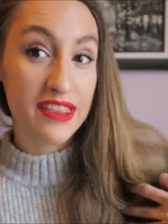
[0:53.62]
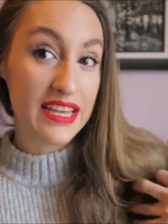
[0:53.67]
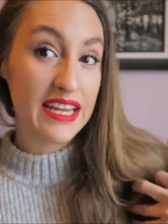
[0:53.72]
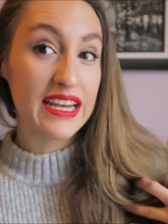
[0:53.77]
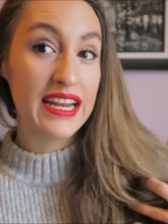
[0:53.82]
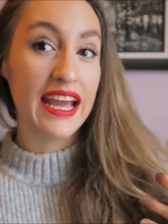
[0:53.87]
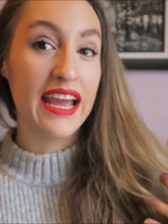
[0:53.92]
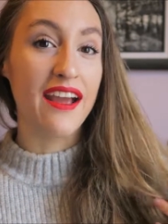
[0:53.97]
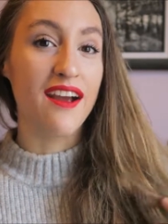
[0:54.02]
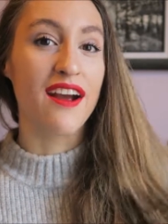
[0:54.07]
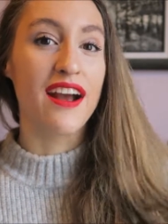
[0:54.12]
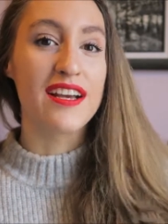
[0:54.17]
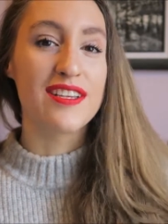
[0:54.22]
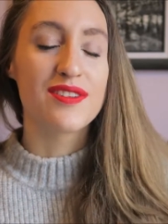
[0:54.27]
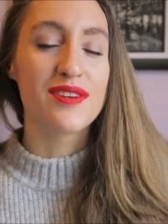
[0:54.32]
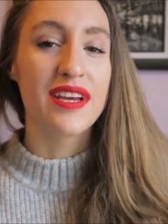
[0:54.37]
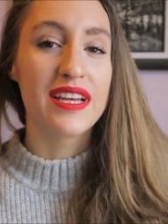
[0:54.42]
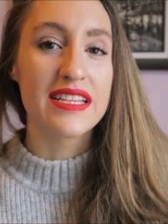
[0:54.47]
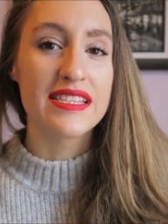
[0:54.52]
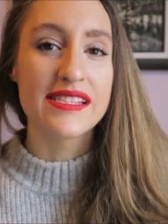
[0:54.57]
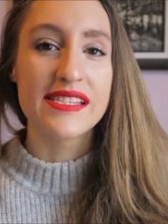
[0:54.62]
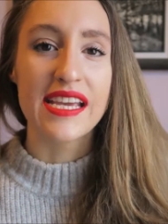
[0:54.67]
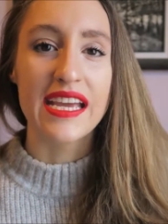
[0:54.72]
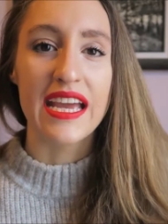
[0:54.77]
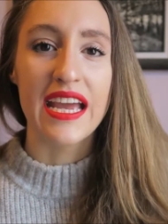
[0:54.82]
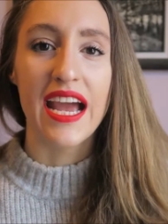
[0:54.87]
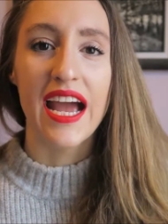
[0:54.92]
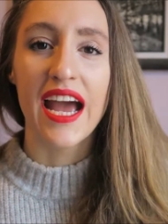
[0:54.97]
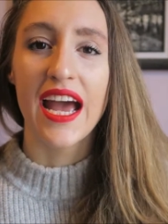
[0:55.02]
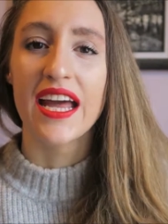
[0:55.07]
thin hair, as you can
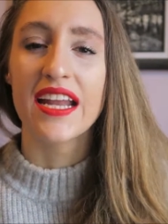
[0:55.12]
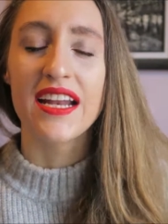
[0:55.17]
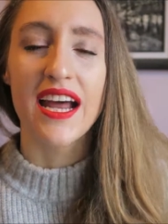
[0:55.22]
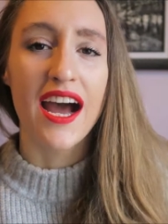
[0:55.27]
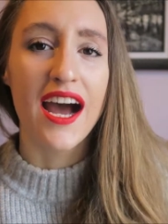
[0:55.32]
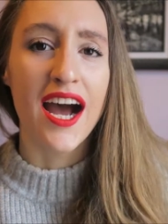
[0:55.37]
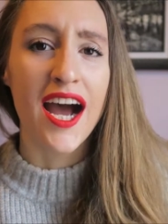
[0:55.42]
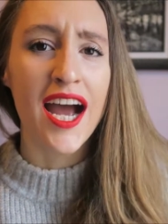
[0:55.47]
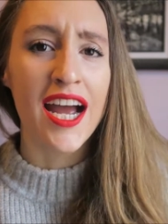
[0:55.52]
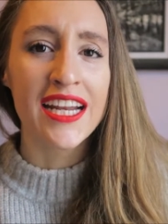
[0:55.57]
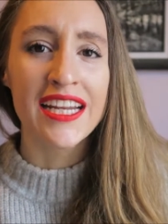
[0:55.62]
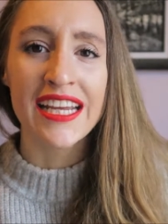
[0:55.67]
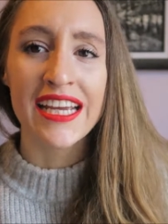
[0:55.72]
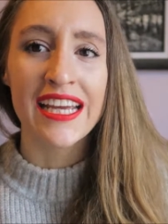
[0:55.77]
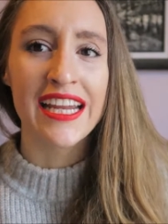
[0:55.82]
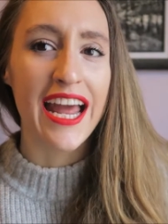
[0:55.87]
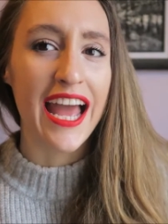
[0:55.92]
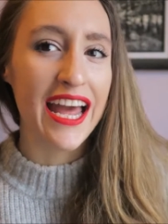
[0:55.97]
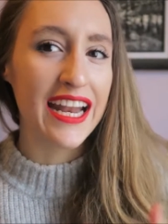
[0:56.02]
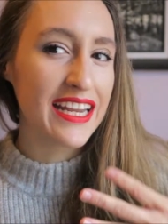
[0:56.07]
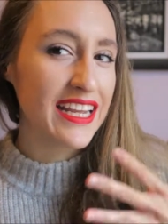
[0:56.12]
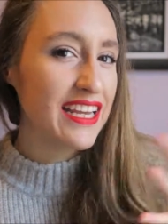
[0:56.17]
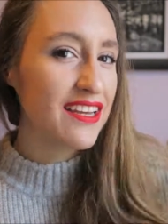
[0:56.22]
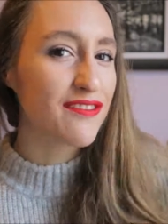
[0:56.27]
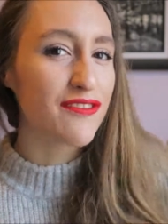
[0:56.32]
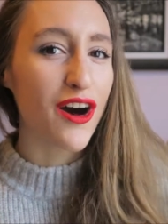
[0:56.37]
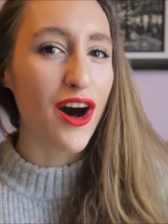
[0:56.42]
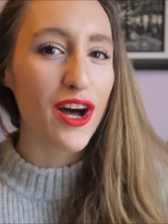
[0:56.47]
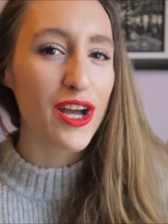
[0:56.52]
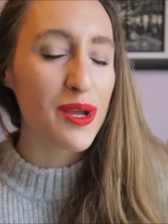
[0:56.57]
see, and I need any
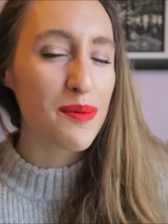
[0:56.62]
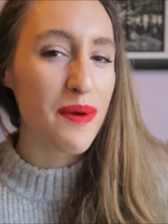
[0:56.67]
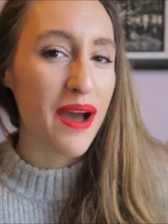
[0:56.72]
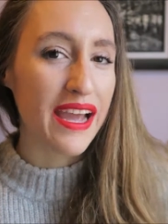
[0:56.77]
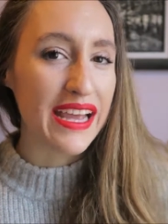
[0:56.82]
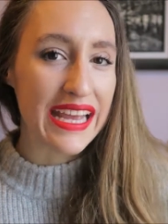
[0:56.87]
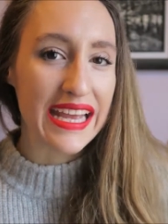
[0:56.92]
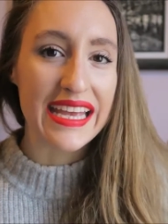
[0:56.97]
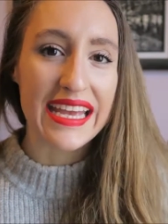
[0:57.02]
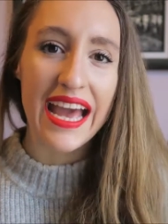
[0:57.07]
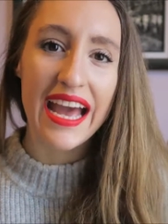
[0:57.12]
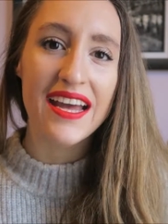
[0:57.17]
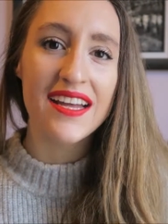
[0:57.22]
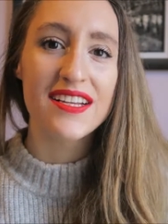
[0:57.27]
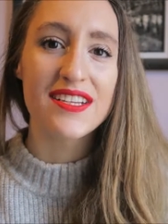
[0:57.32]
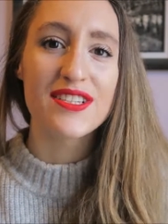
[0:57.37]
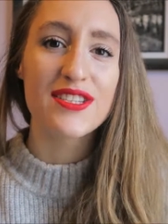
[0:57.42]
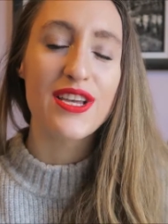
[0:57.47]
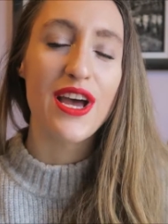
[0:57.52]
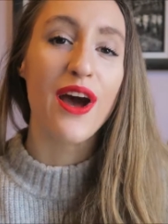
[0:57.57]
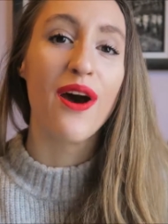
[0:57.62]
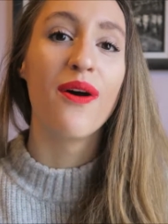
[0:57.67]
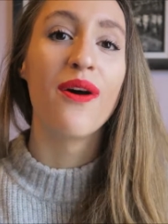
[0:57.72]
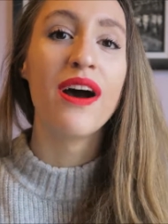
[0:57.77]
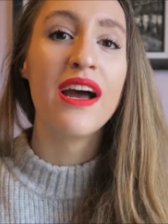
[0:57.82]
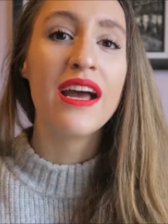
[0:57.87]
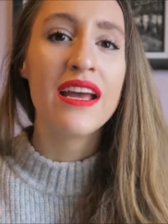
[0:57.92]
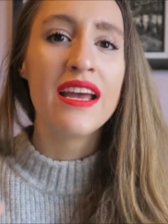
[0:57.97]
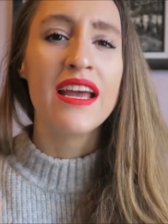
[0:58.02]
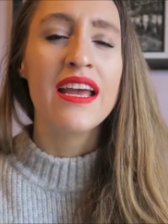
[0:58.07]
volume I can get. So
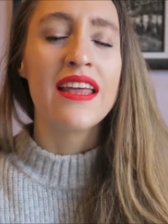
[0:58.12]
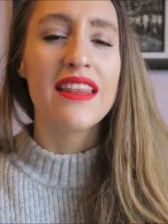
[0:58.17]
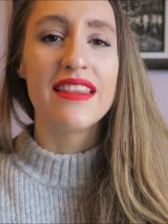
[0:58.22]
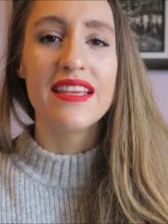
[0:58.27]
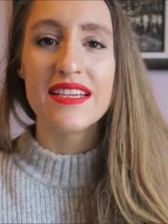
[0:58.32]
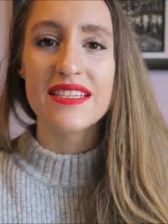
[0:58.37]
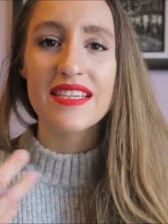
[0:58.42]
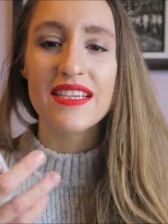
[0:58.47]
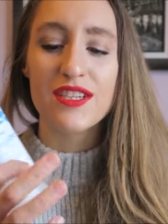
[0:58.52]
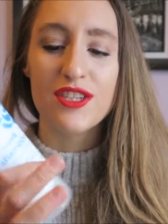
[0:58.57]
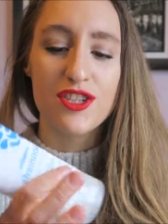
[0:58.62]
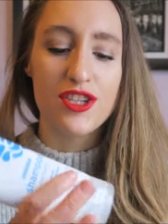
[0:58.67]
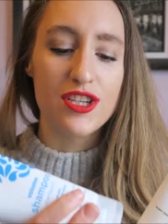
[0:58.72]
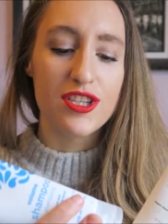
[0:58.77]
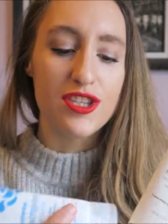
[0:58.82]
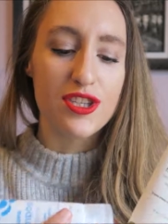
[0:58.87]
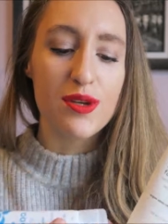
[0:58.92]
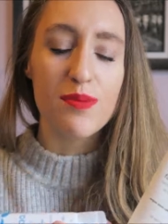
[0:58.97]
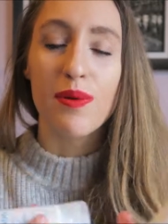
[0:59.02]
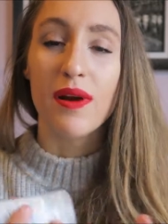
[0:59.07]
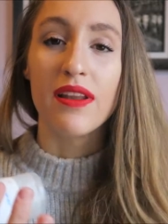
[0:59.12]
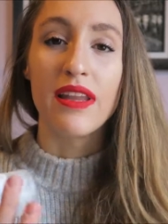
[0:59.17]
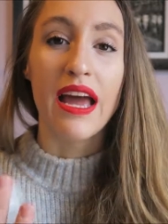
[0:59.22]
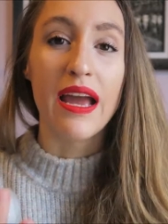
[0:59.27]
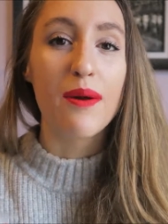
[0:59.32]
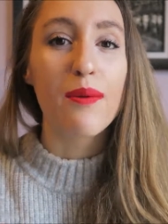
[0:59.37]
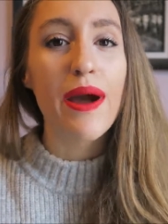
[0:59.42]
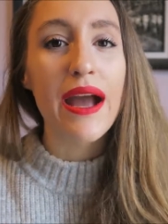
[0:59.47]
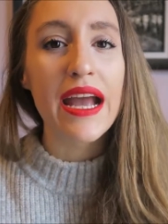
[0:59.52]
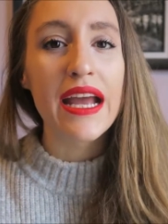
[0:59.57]
this is just super
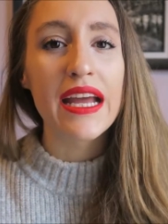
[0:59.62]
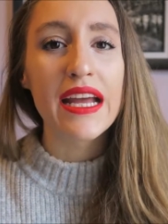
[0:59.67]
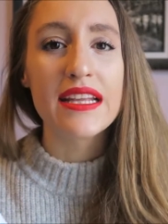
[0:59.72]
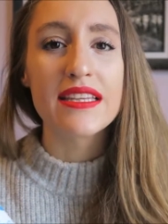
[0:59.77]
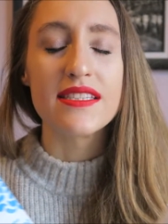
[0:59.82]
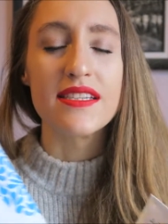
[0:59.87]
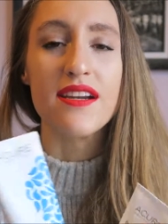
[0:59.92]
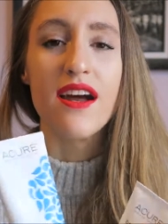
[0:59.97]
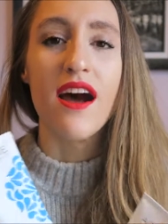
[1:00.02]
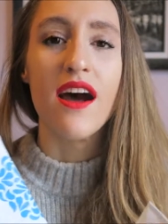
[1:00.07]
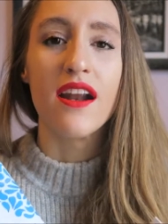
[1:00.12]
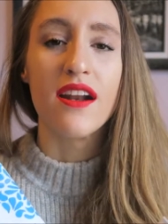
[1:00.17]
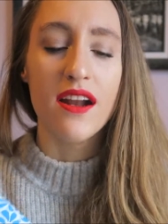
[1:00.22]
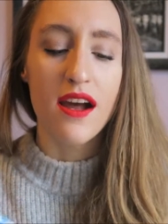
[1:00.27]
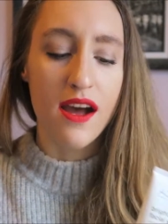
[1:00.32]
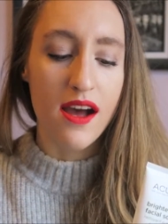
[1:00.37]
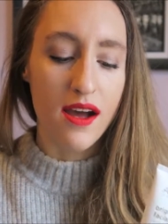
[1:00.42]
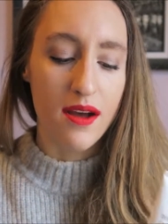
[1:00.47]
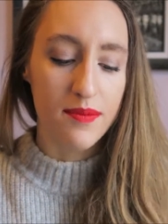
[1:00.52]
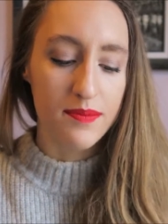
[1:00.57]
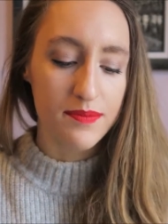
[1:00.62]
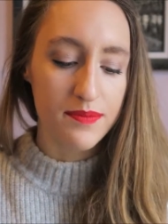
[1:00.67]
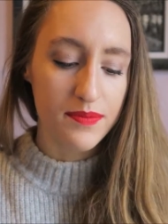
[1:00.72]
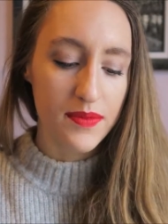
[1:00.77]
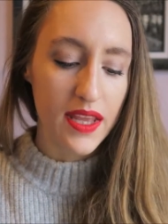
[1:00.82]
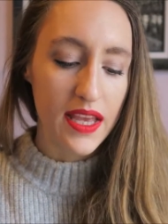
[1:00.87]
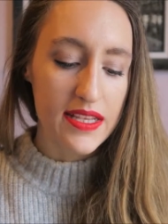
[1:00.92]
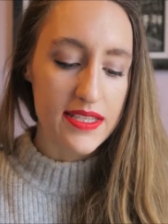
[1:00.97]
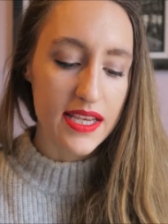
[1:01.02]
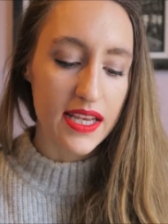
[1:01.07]
lightweight. It's not,
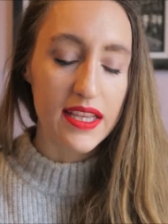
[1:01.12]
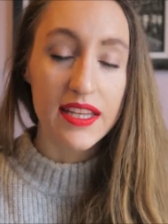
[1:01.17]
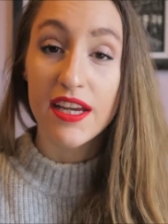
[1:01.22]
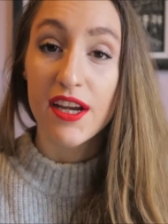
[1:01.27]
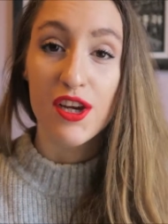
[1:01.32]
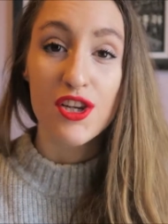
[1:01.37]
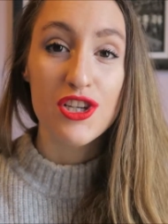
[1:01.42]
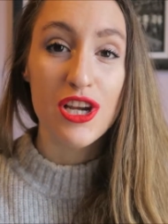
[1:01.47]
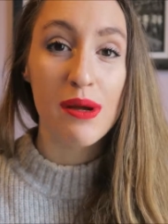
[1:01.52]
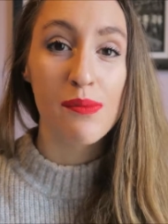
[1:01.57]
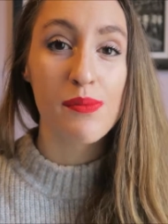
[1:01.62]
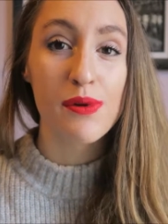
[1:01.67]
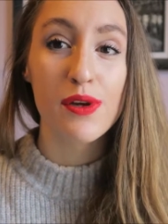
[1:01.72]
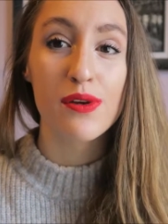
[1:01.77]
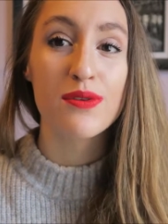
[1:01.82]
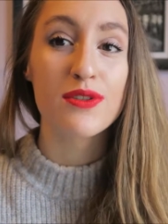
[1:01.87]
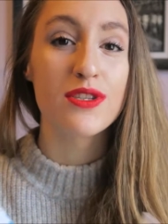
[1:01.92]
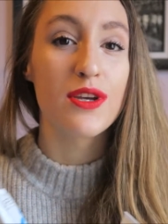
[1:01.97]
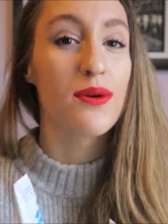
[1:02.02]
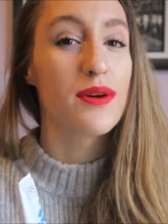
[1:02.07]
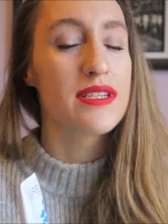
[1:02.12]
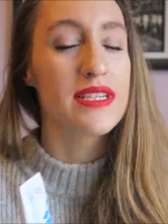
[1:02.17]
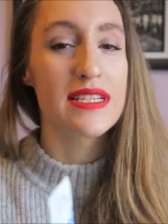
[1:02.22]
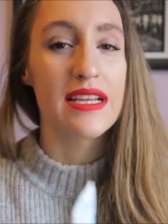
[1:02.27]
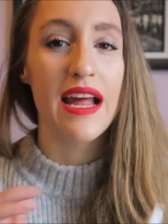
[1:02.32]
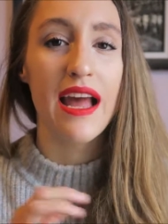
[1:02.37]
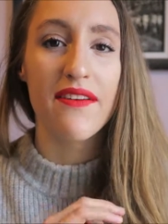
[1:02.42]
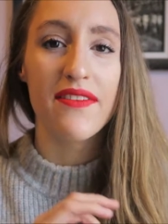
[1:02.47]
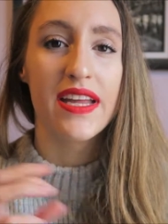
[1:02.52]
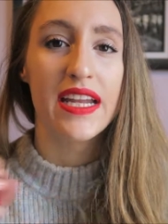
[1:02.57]
it's a clear shampoo, so it
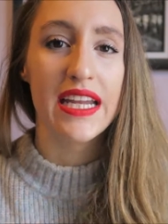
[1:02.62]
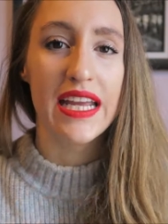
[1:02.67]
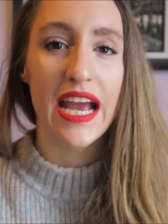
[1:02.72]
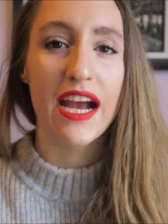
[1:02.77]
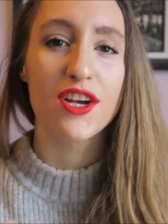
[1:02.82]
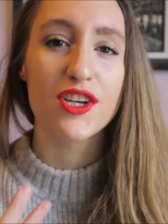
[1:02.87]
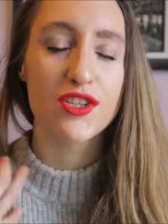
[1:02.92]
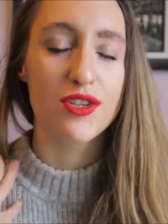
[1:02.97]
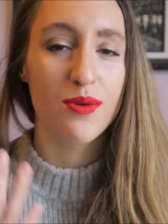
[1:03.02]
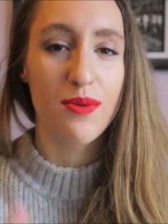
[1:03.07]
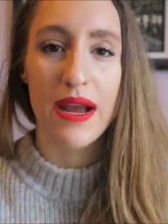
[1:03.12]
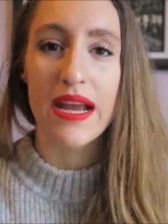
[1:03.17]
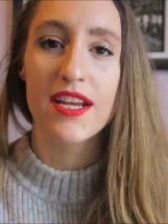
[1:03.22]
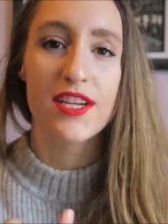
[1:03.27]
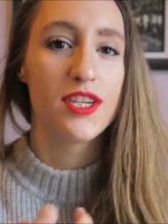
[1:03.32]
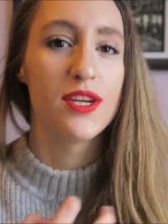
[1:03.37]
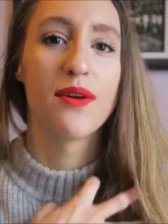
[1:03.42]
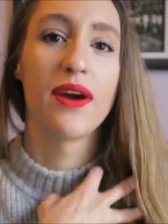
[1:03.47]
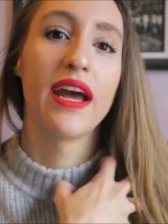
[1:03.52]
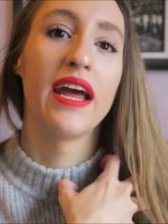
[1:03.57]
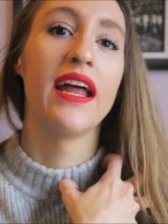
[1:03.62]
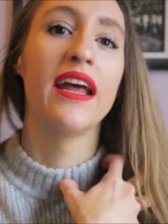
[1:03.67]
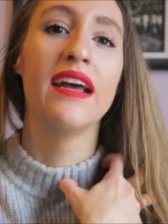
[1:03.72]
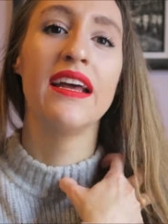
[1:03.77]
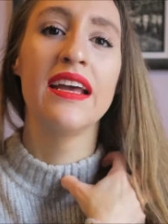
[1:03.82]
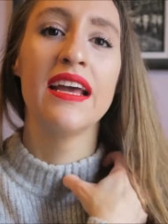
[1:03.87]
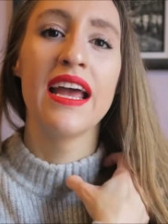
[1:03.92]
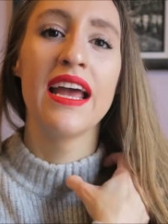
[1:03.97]
doesn't have any extra weight to it,